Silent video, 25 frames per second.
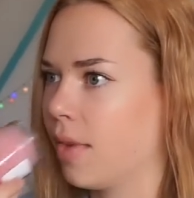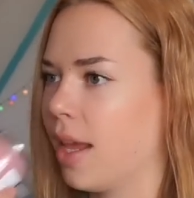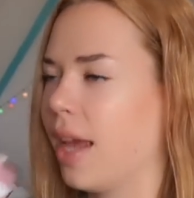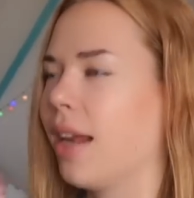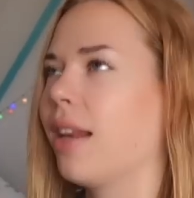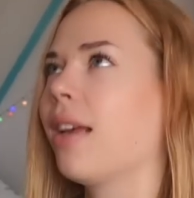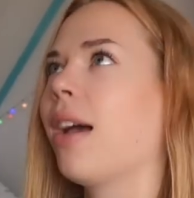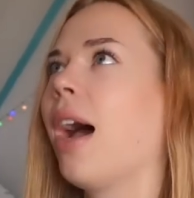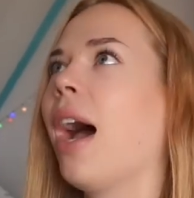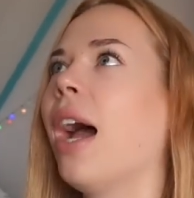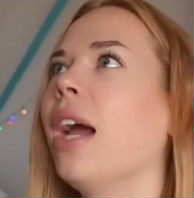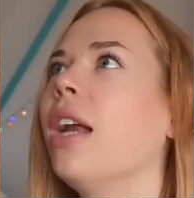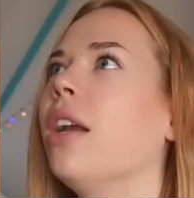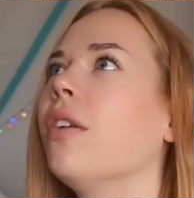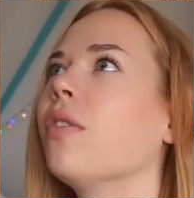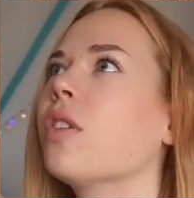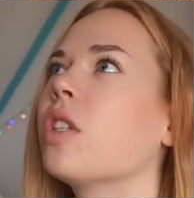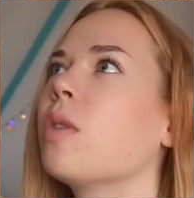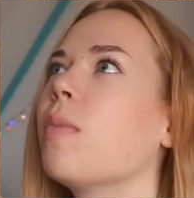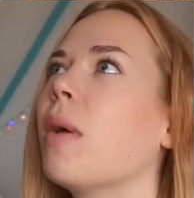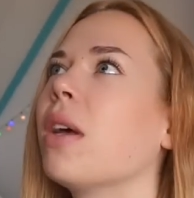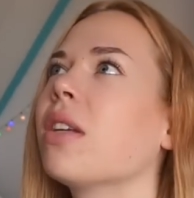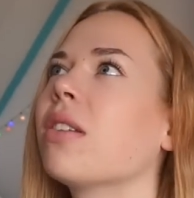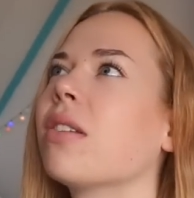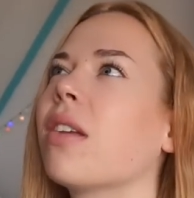It kind of
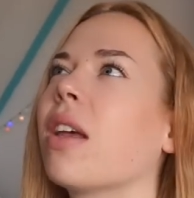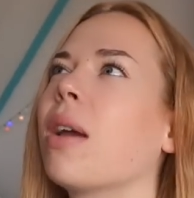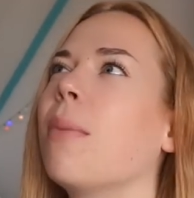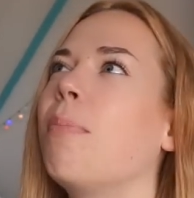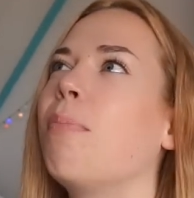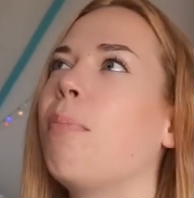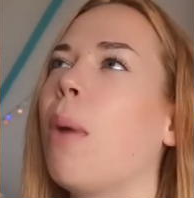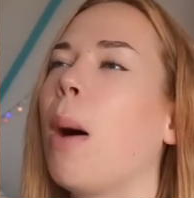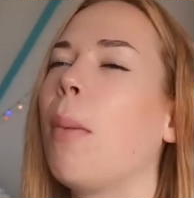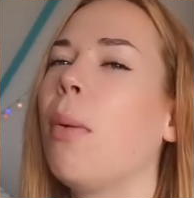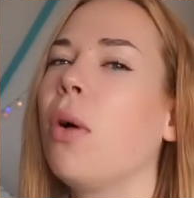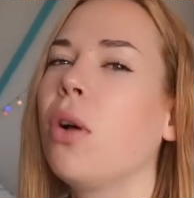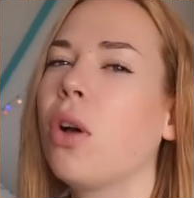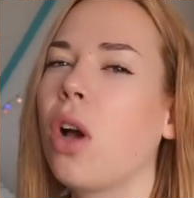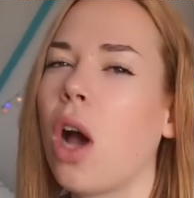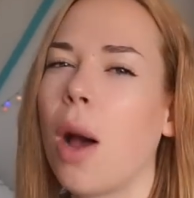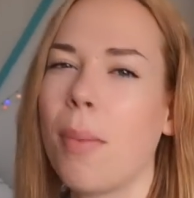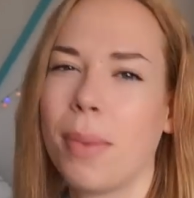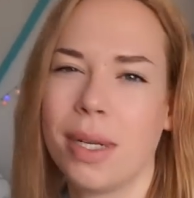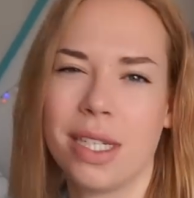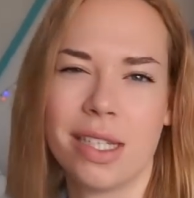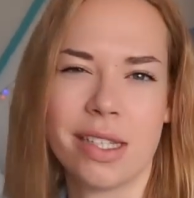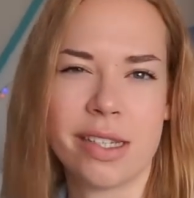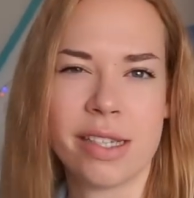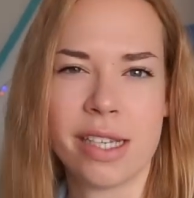smells like
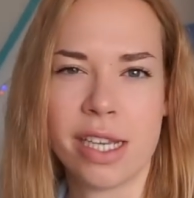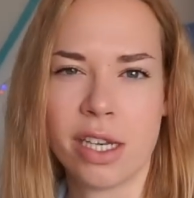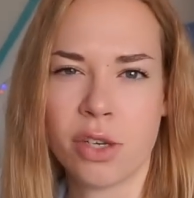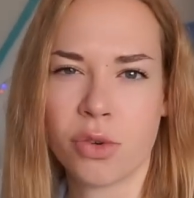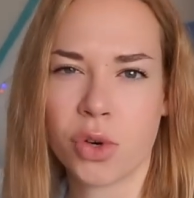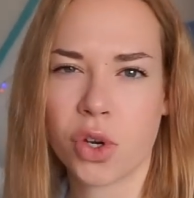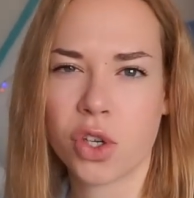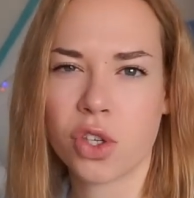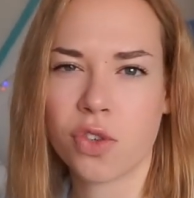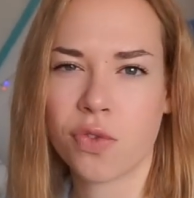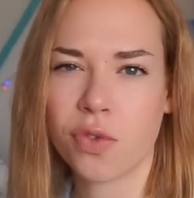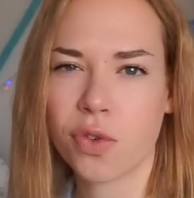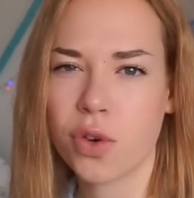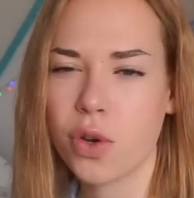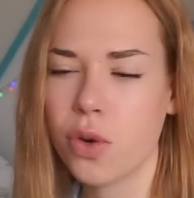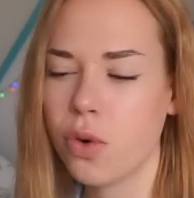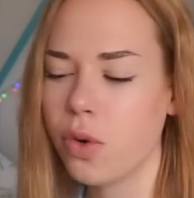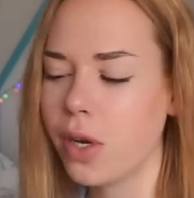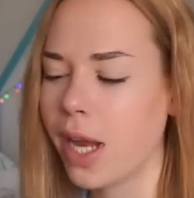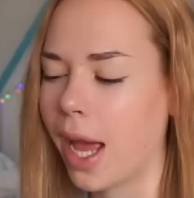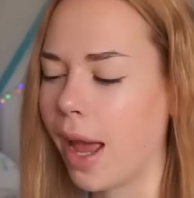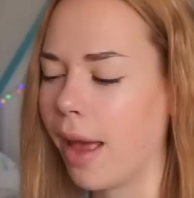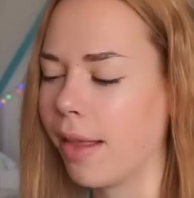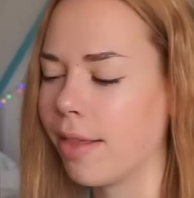bubblegum and citrus fruit